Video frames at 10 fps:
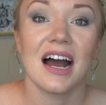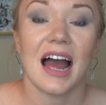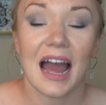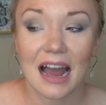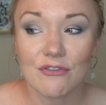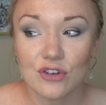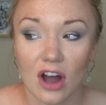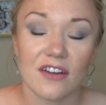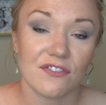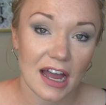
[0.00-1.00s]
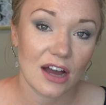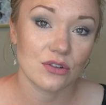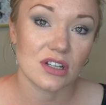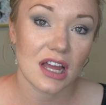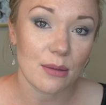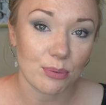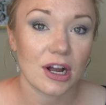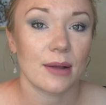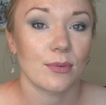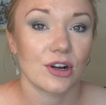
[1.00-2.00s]
have not found a
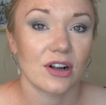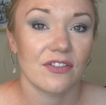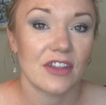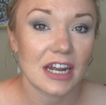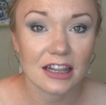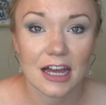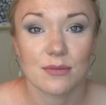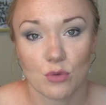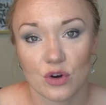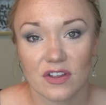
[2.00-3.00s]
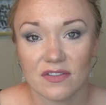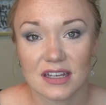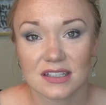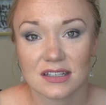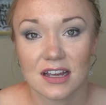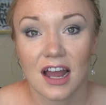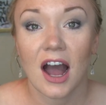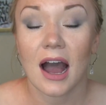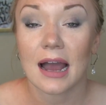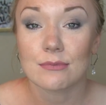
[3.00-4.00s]
primer that I like more than this.
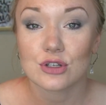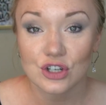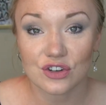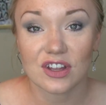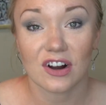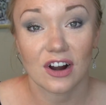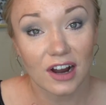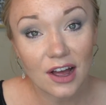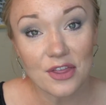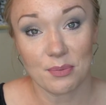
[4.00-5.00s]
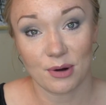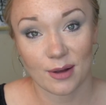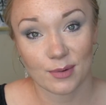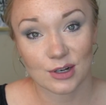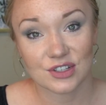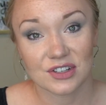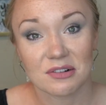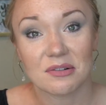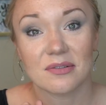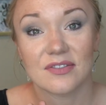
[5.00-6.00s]
I'm sure there are other primers
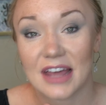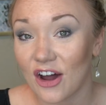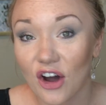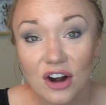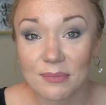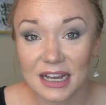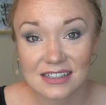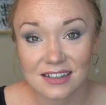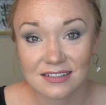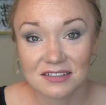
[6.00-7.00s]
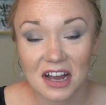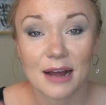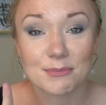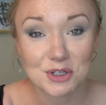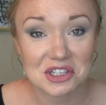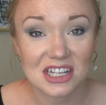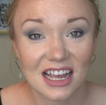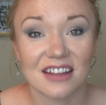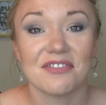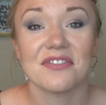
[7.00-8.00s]
that are amazing. I'm just
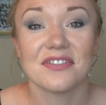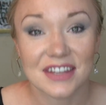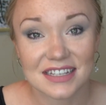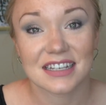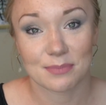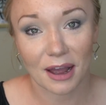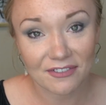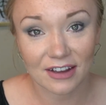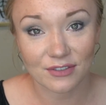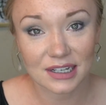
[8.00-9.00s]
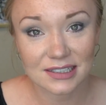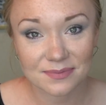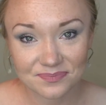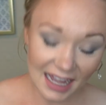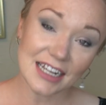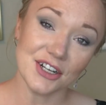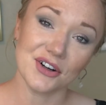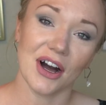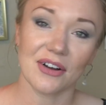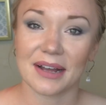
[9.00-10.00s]
saying this is my favorite.
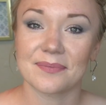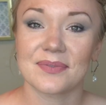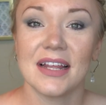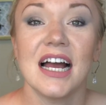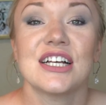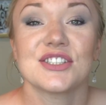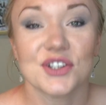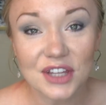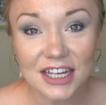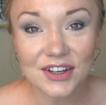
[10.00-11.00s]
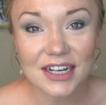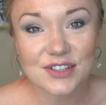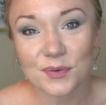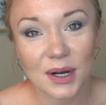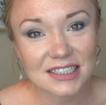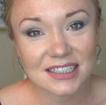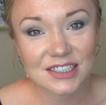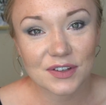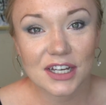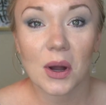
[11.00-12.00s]
Anywho, okay. So thank you guys for watching
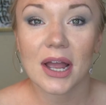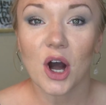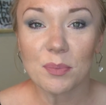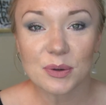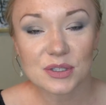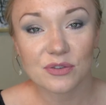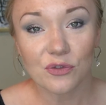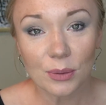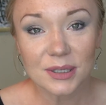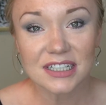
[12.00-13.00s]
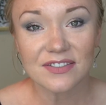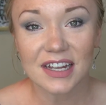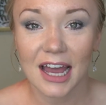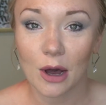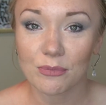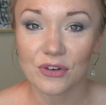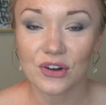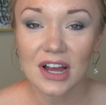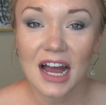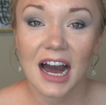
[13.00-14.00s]
this video. I hope it was informative and
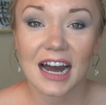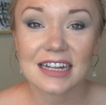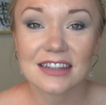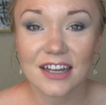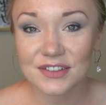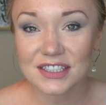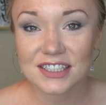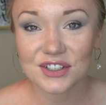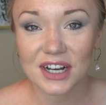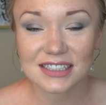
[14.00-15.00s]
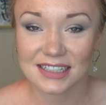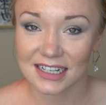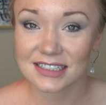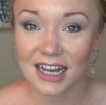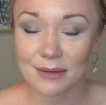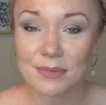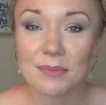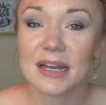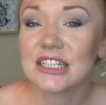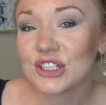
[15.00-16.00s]
helpful. I'd love to see you guys next time.
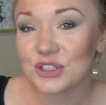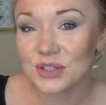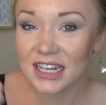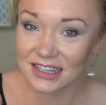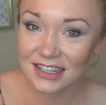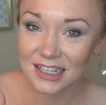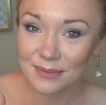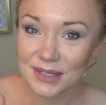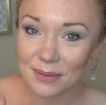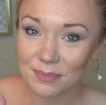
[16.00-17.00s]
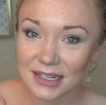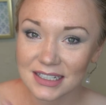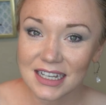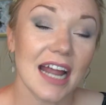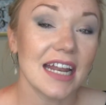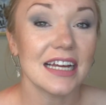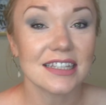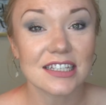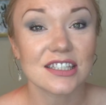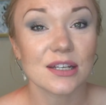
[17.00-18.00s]
Make sure to hit the thumbs up button and
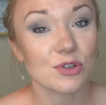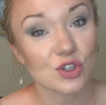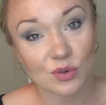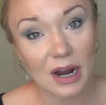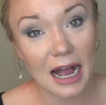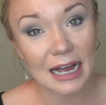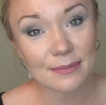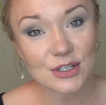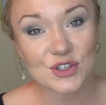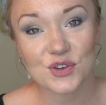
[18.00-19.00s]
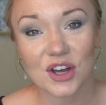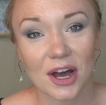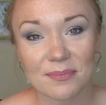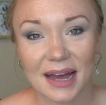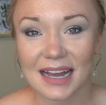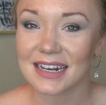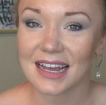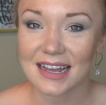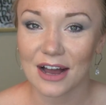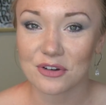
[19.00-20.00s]
hit the subscribe so you can come back and
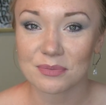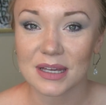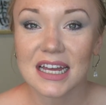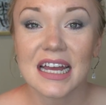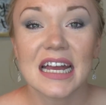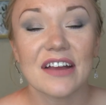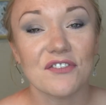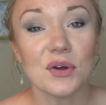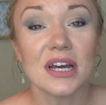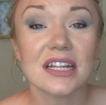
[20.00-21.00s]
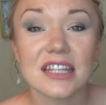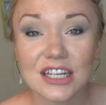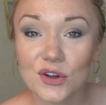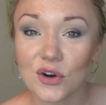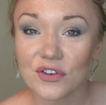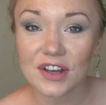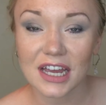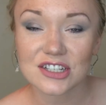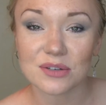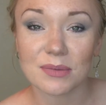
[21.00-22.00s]
hang out with me. If you hit the
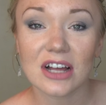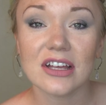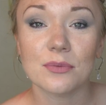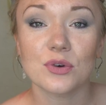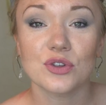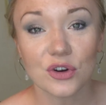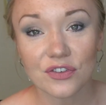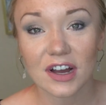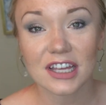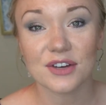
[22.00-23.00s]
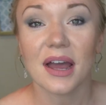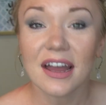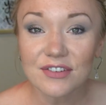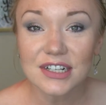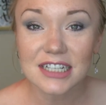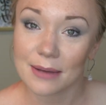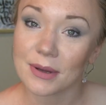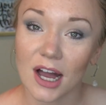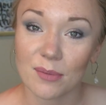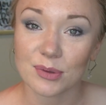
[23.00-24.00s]
notification bell, it will notify you every time
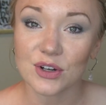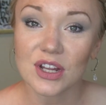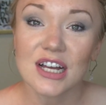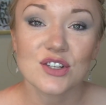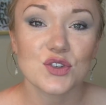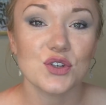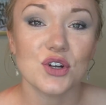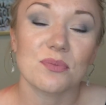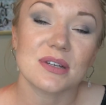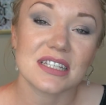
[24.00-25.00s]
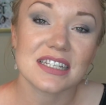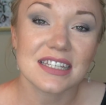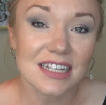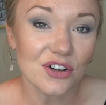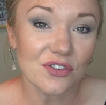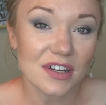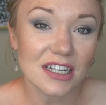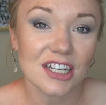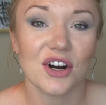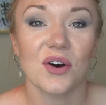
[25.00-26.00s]
I upload so you don't miss a single
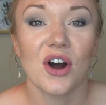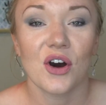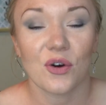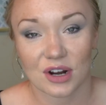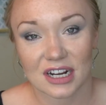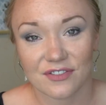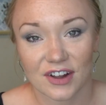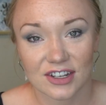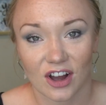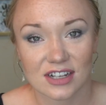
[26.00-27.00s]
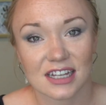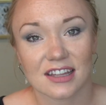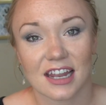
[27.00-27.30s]
video or any fun content that